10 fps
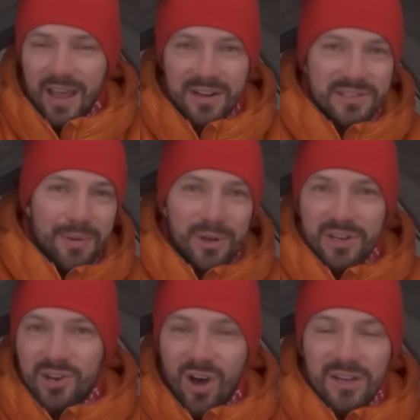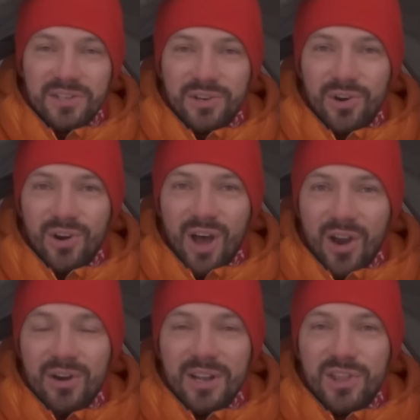and I was able to toss and turn
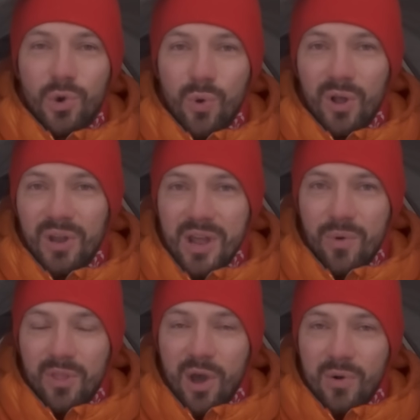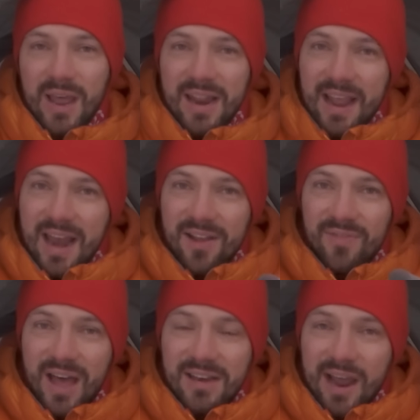underneath the quilt without getting any of
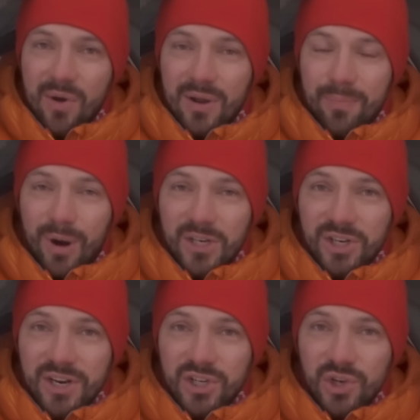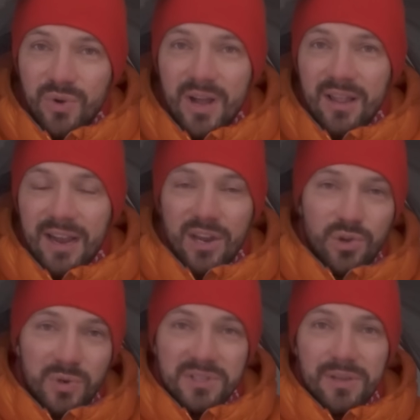that down compression issue like I
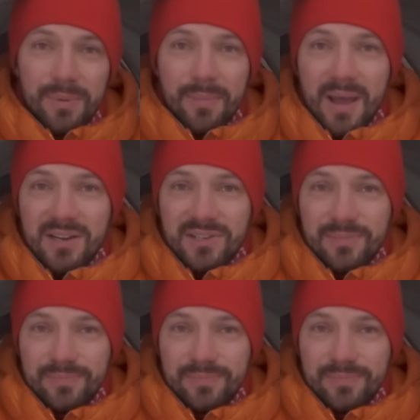do with sleeping bags.